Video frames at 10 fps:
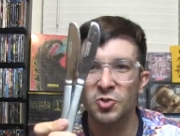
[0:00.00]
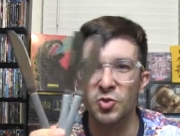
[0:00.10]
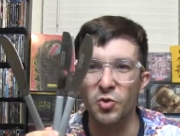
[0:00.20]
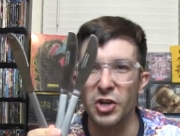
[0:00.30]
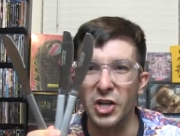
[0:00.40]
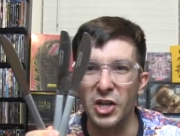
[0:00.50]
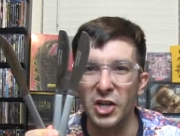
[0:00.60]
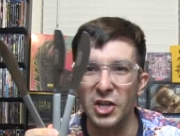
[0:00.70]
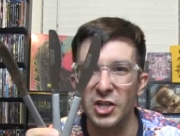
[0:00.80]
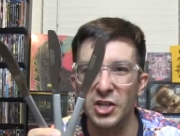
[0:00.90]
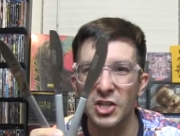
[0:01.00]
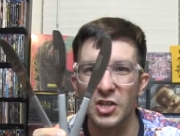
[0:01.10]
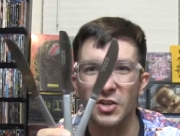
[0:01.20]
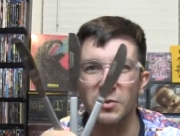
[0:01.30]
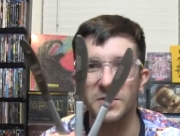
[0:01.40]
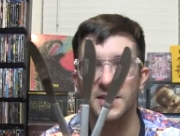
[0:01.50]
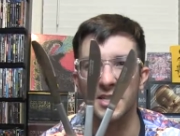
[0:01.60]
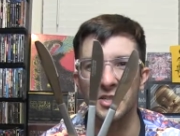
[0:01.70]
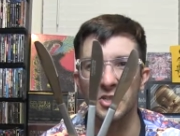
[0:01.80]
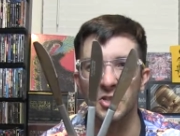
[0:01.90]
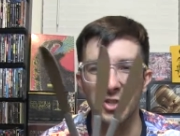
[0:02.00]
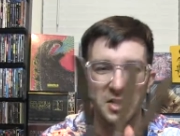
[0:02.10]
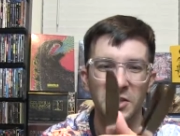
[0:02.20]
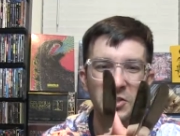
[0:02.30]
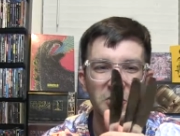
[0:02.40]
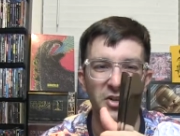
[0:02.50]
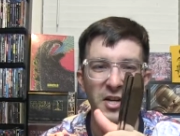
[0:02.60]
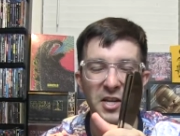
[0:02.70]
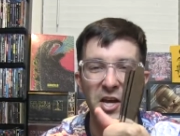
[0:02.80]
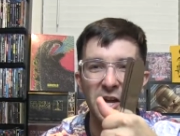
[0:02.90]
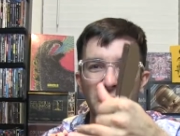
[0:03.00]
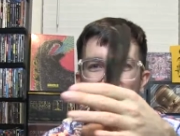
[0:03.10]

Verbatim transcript: Three. Oh, wasn't as good. Let's try it again.